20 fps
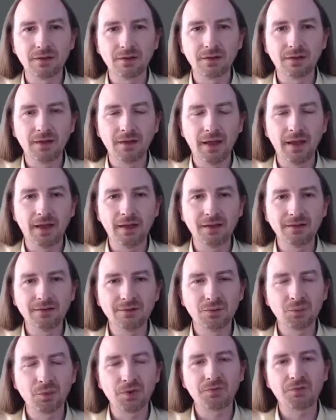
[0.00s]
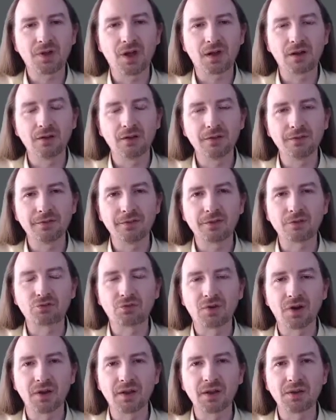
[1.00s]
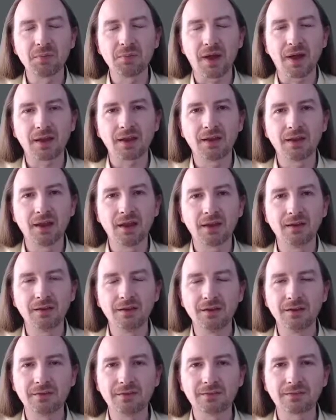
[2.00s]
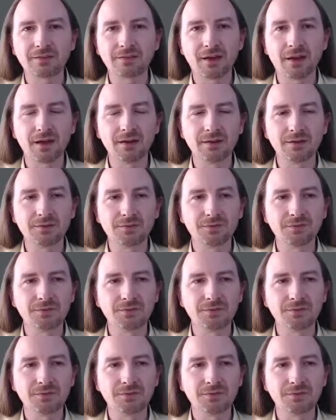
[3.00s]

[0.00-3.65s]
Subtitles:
And we've got all of this running back again inside of